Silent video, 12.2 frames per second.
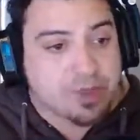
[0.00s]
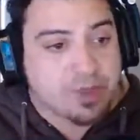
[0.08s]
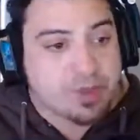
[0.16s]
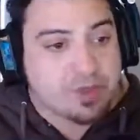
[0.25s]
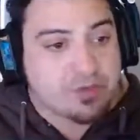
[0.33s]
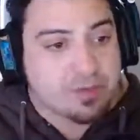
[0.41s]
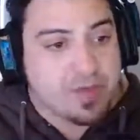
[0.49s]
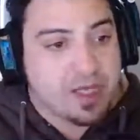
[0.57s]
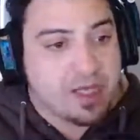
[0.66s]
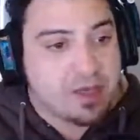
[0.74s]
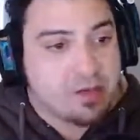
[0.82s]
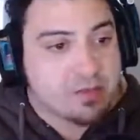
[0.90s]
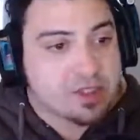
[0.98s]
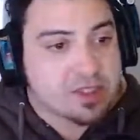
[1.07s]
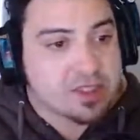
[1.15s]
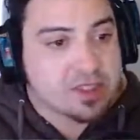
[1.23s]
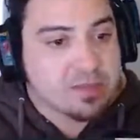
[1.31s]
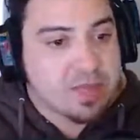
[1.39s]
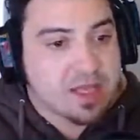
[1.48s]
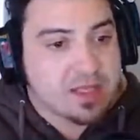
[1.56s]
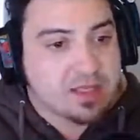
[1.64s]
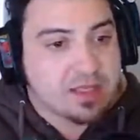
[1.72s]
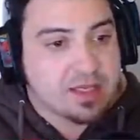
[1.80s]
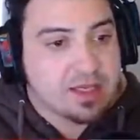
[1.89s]
much from here, I'm just
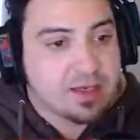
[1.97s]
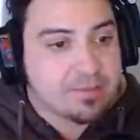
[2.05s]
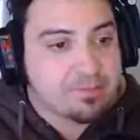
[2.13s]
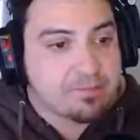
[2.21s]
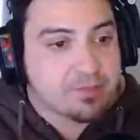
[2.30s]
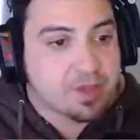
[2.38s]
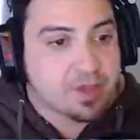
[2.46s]
dismantling it. I'm